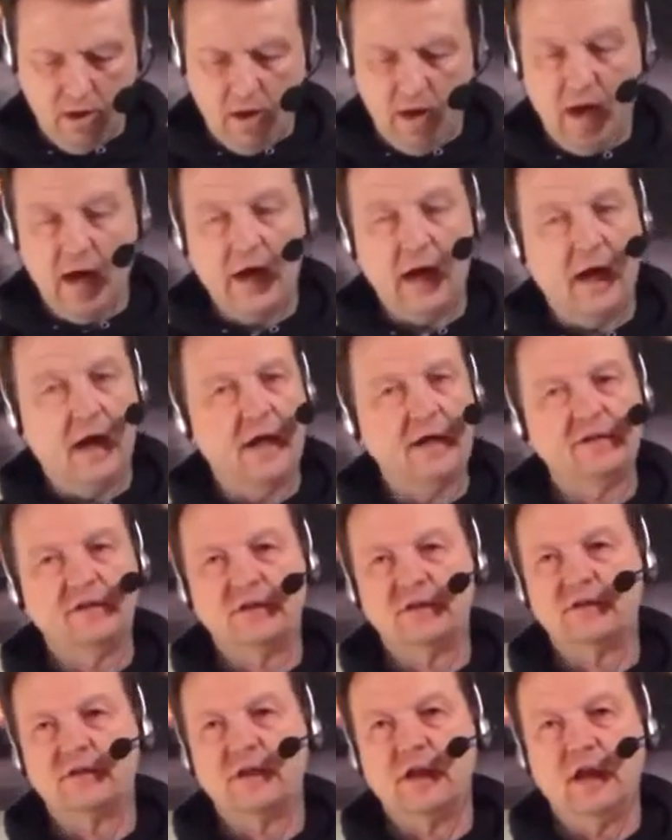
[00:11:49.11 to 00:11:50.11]
I
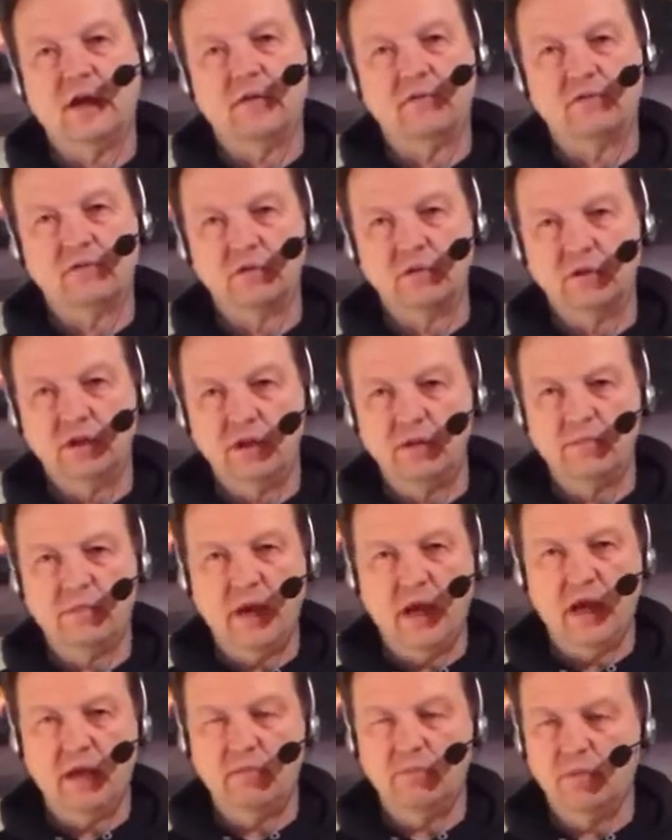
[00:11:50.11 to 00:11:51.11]
just have really
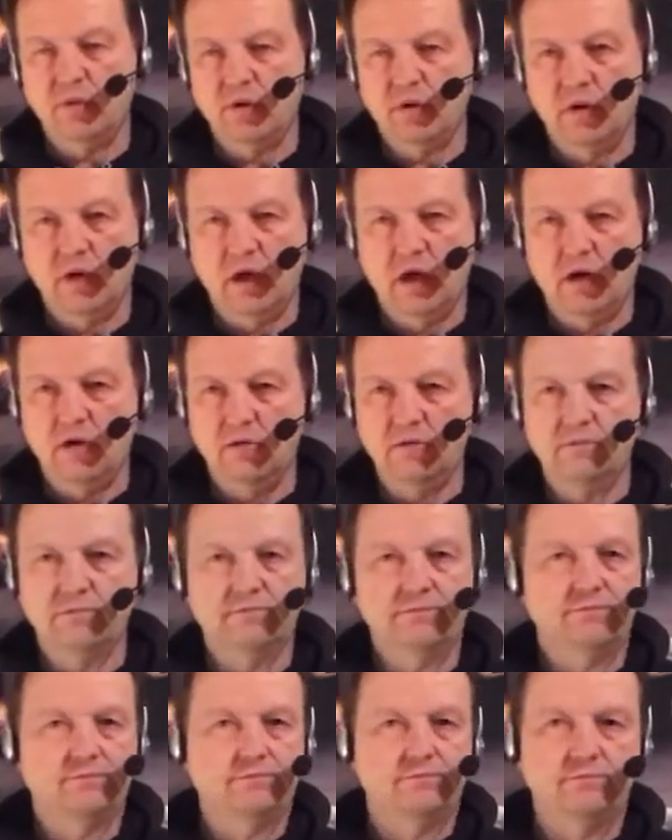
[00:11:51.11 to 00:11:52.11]
bad burnout.
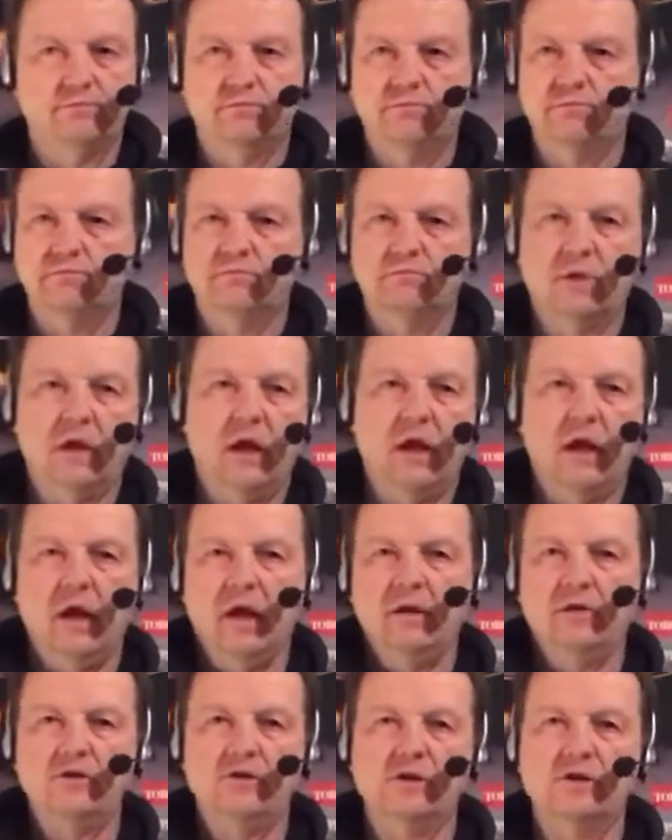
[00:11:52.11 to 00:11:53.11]

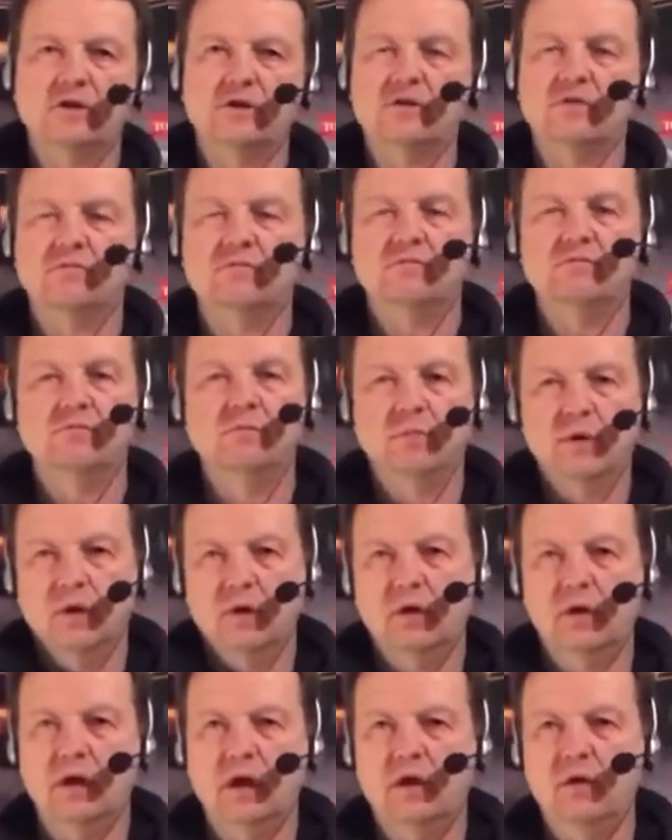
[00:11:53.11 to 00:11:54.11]
I just
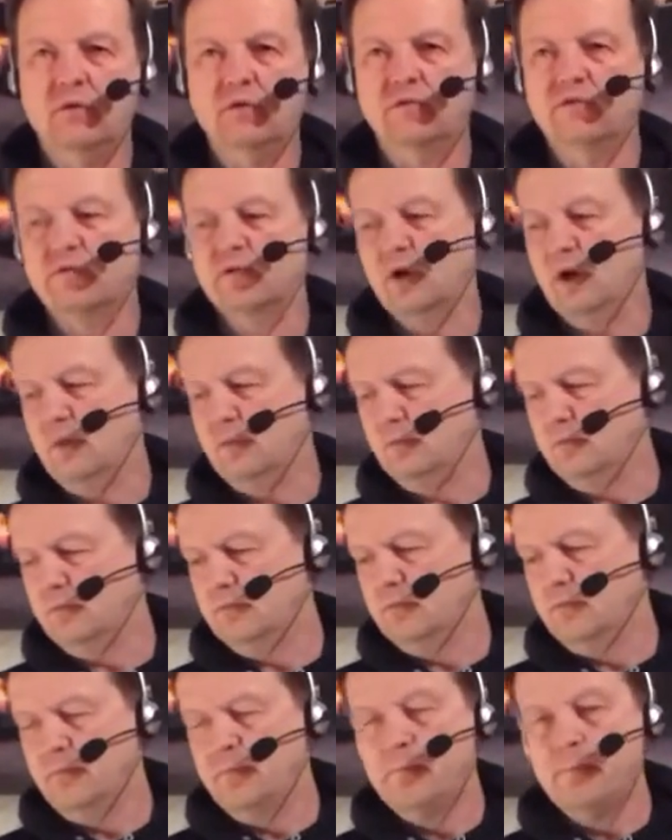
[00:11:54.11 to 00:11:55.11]
burn out from
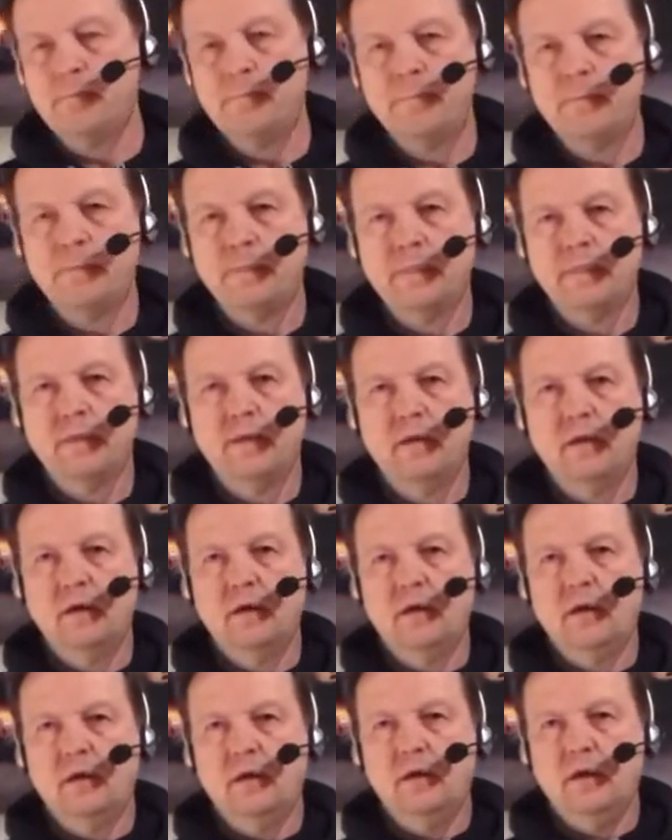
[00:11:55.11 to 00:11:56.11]

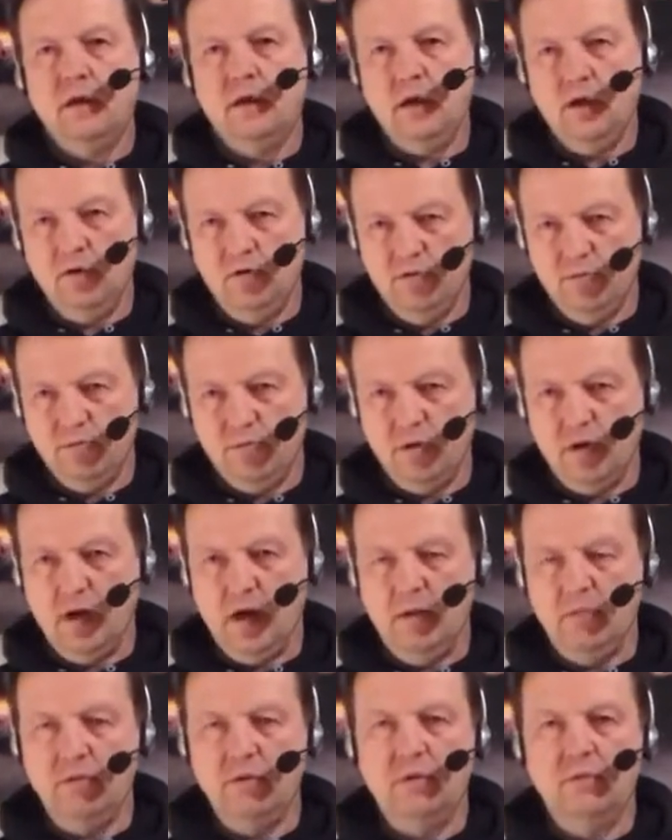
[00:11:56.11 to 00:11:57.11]
health
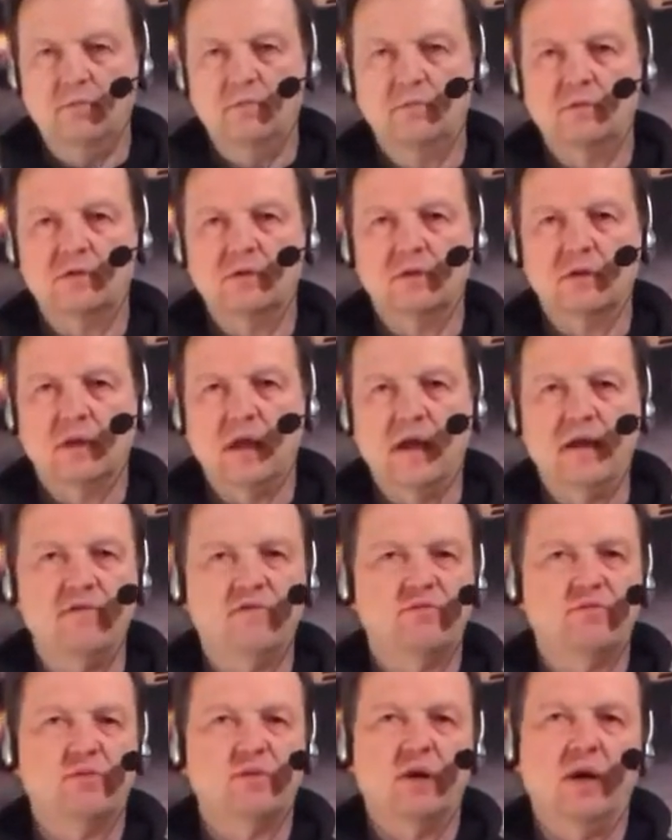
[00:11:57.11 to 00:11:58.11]
problems,
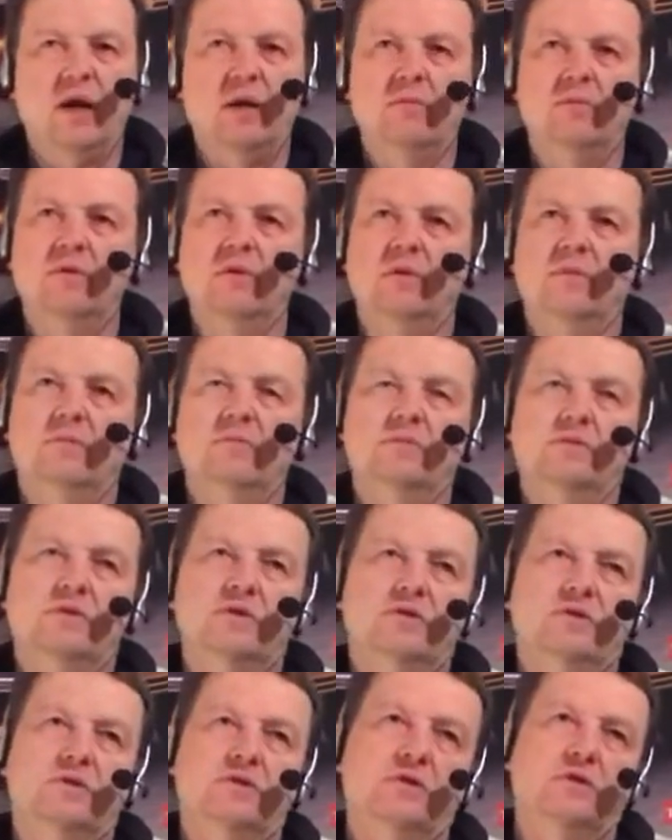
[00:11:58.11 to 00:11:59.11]
life
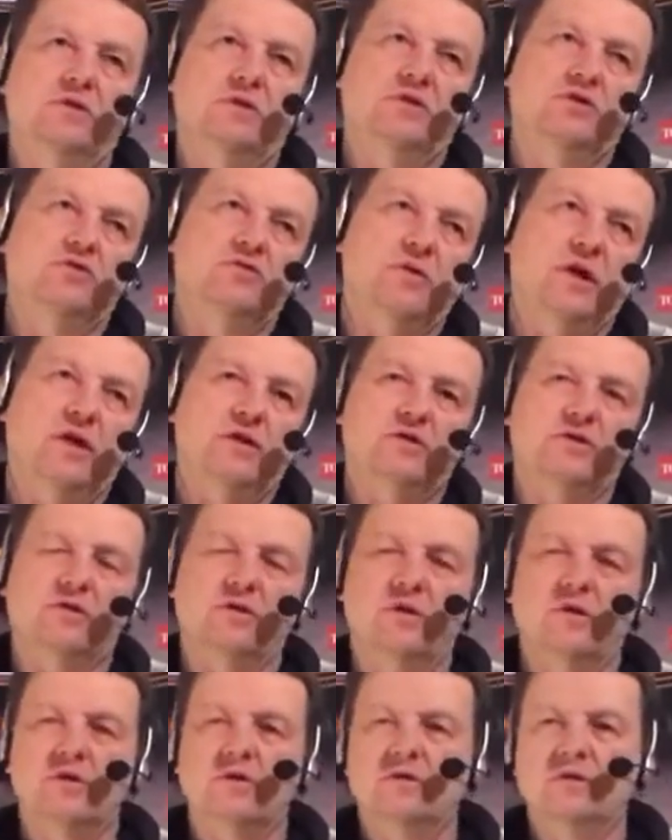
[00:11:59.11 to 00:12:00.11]
problems,
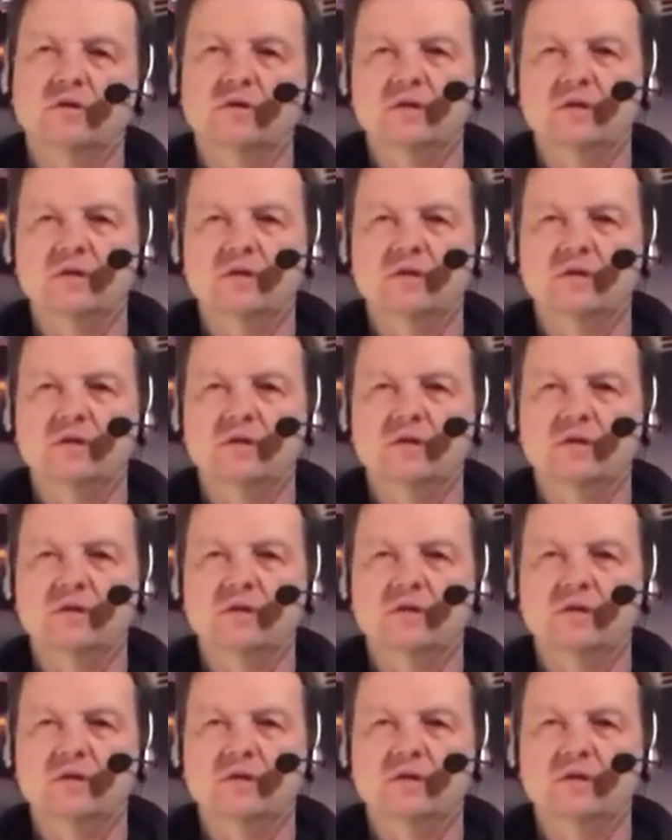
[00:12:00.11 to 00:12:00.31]
stressors,